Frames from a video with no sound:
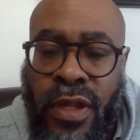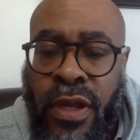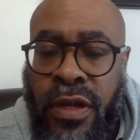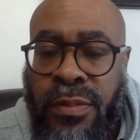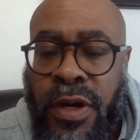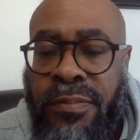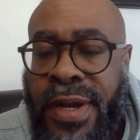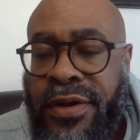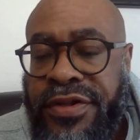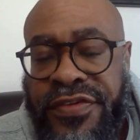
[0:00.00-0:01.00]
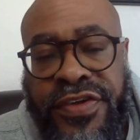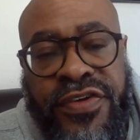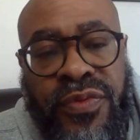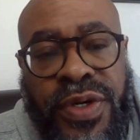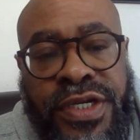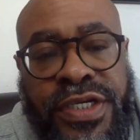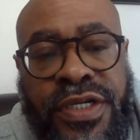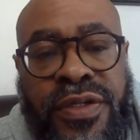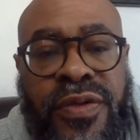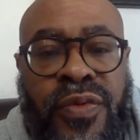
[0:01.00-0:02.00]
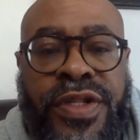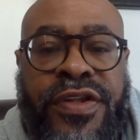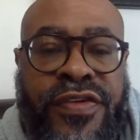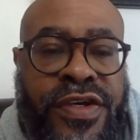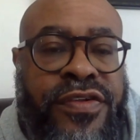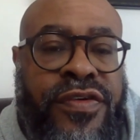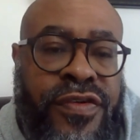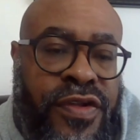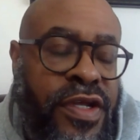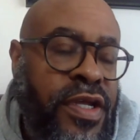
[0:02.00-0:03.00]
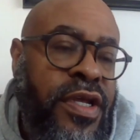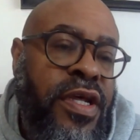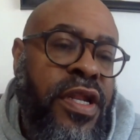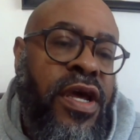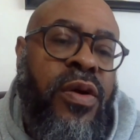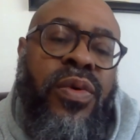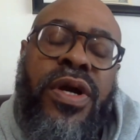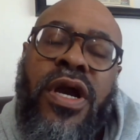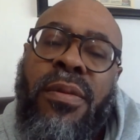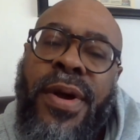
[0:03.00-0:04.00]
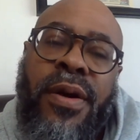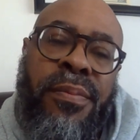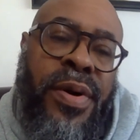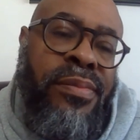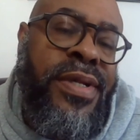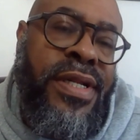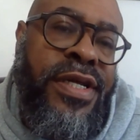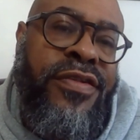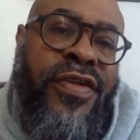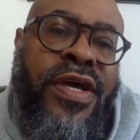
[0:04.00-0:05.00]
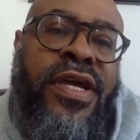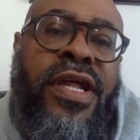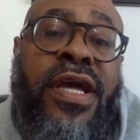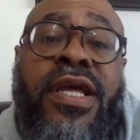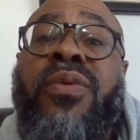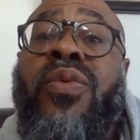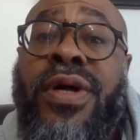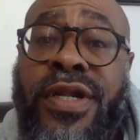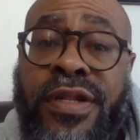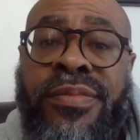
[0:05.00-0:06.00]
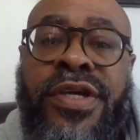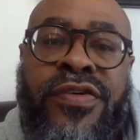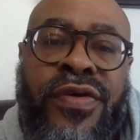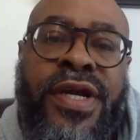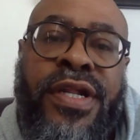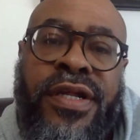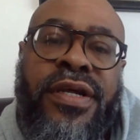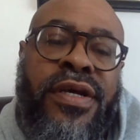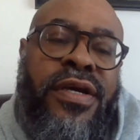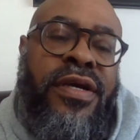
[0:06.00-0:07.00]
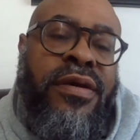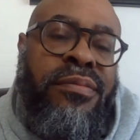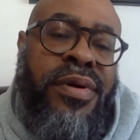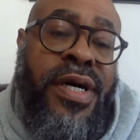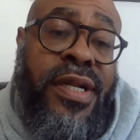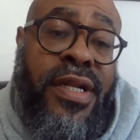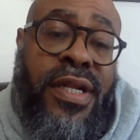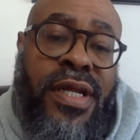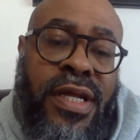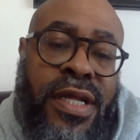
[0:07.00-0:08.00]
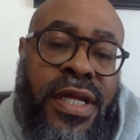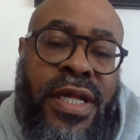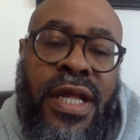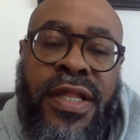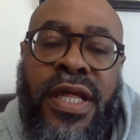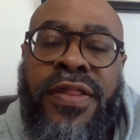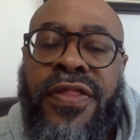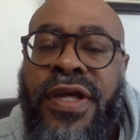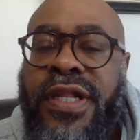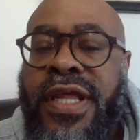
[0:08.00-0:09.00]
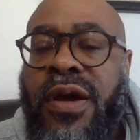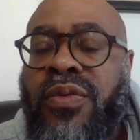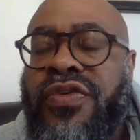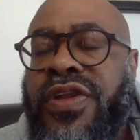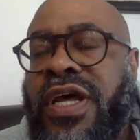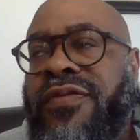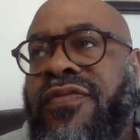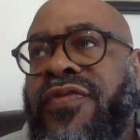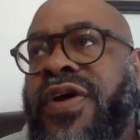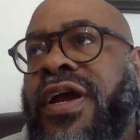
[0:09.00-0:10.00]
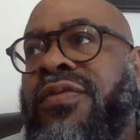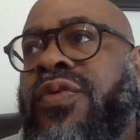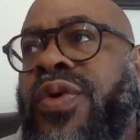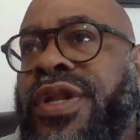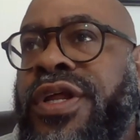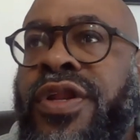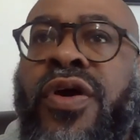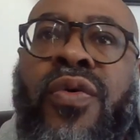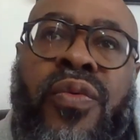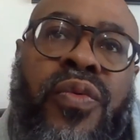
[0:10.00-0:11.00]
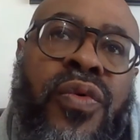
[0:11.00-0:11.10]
um, about his situation with the Sixers now he wouldn't come out publicly say that he wanted to be traded, but it, I, I think that was left for everyone to know,